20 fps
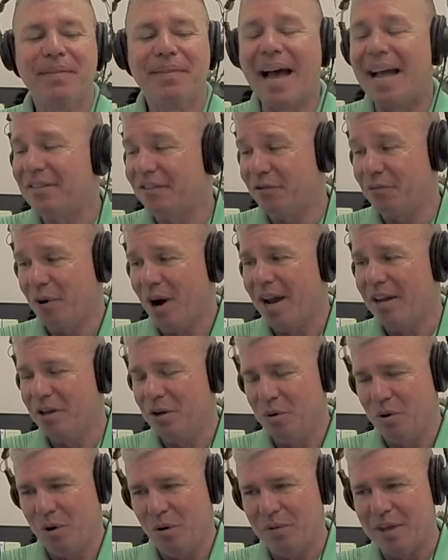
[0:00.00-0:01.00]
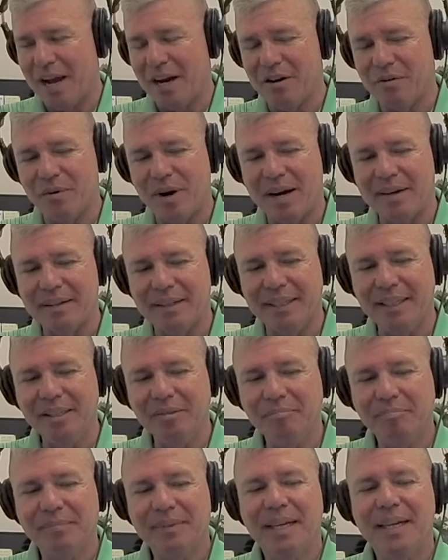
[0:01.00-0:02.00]
That's right, you heard that
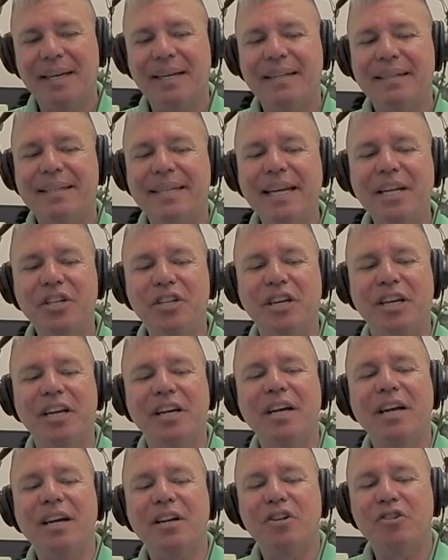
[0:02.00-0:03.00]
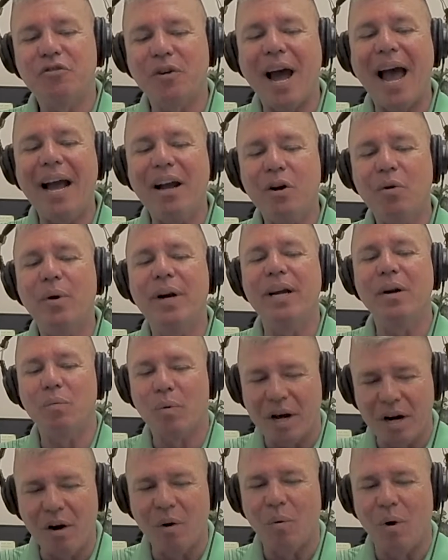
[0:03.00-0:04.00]
correctly. Teaching Drag Queen
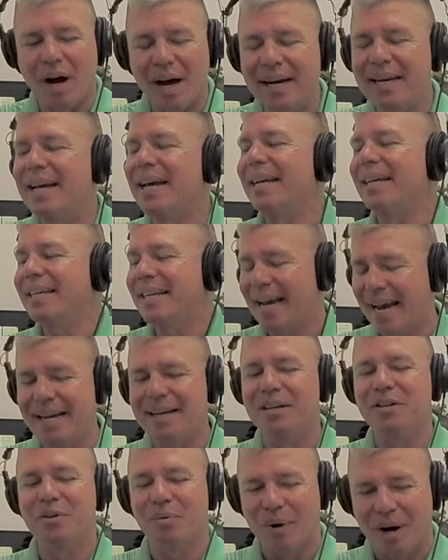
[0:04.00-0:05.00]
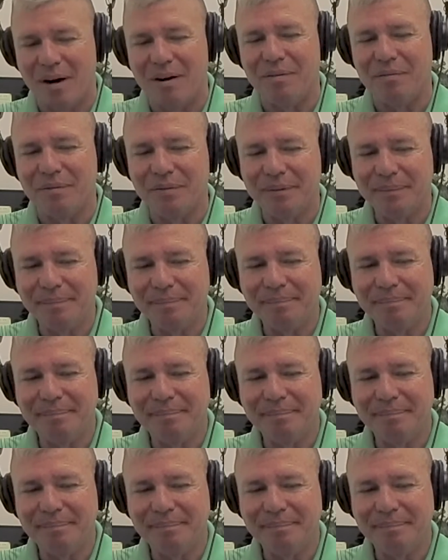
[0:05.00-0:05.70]
101 in K to 12.